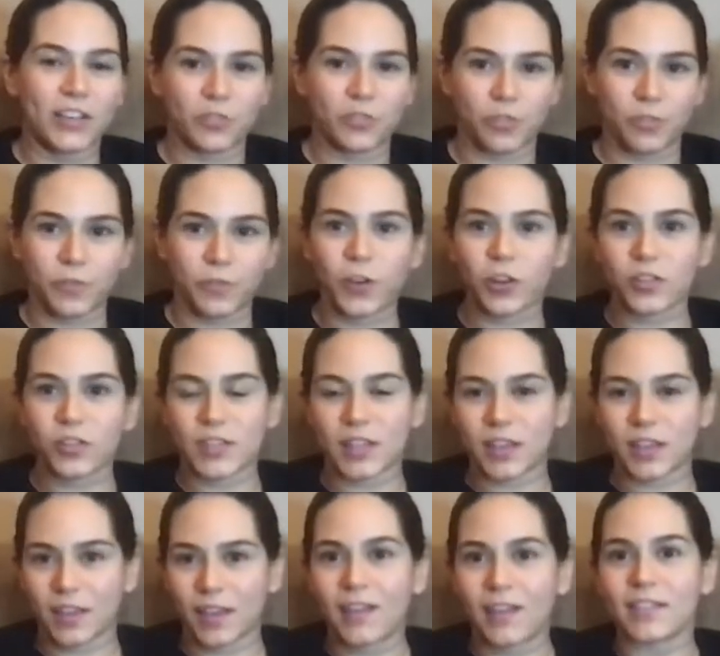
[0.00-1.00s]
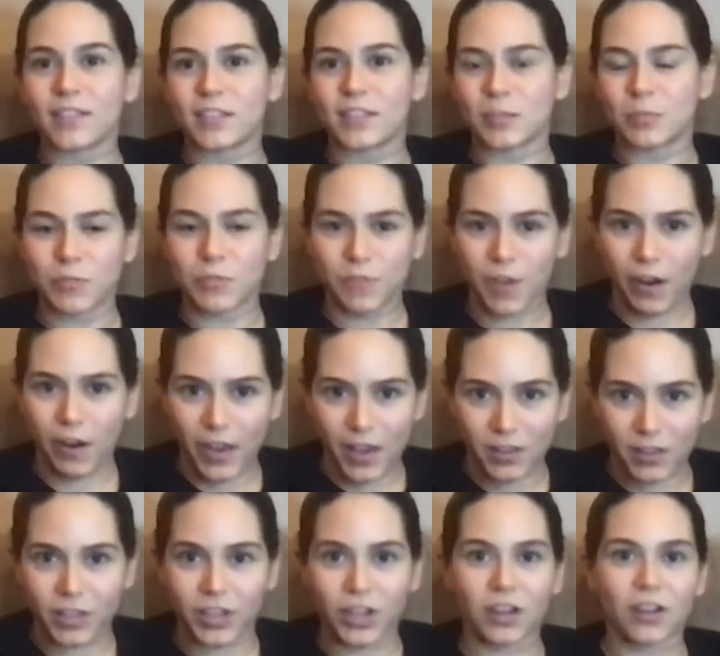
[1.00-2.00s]
you know the first thing is to be very
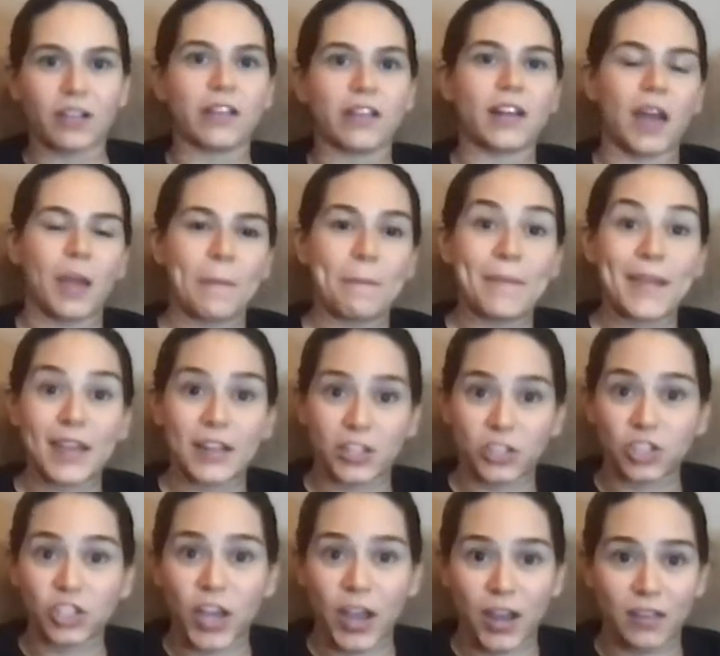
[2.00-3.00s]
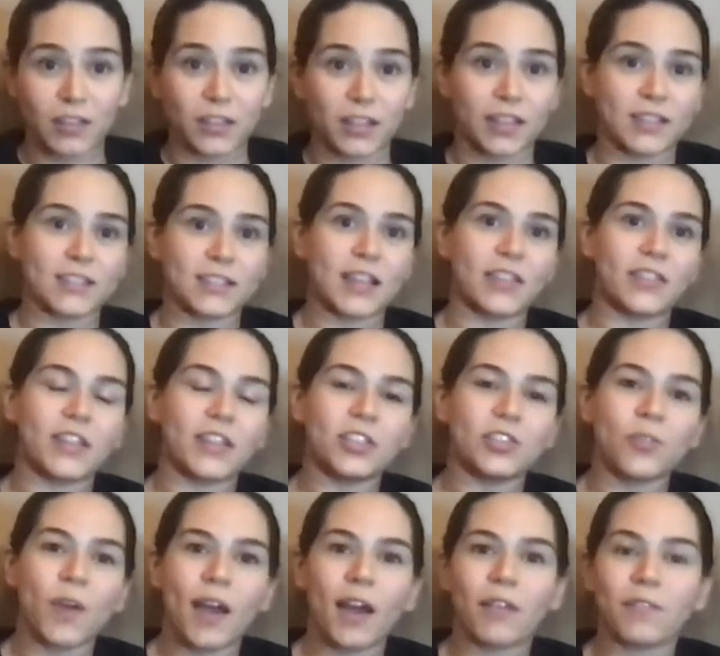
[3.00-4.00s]
clear and i made a checklist and then
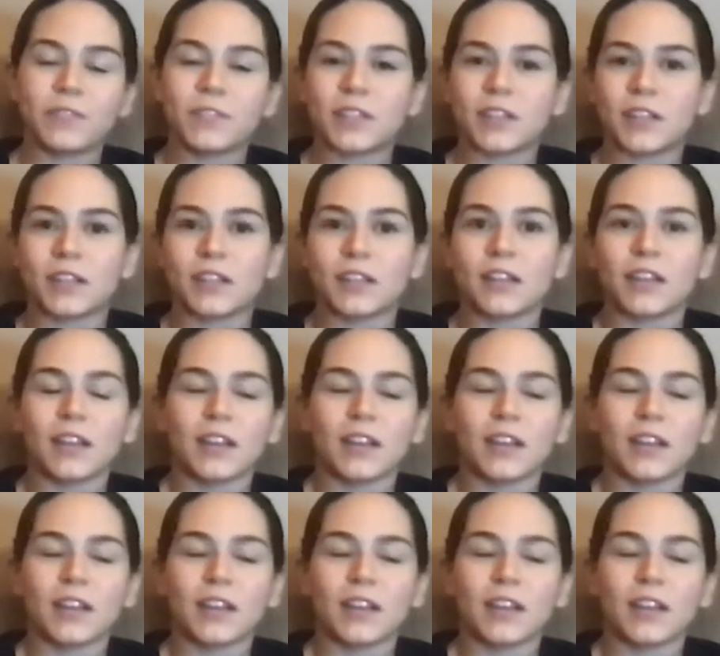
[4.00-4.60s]
you have to